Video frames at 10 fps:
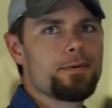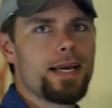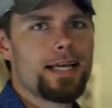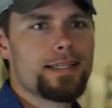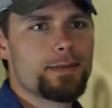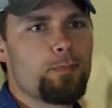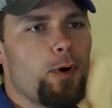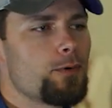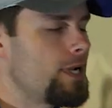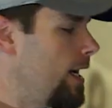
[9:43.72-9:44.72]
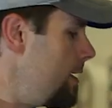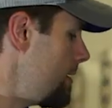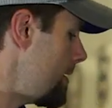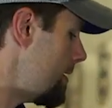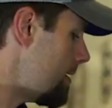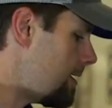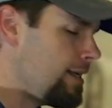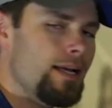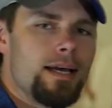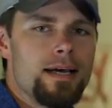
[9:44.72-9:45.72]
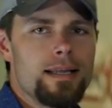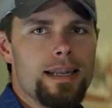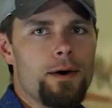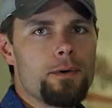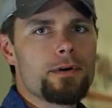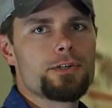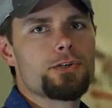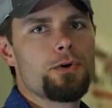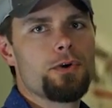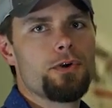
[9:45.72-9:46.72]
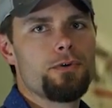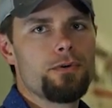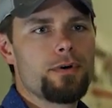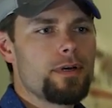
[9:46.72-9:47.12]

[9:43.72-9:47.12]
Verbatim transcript: we got this bow dialed in. Now I want to show you,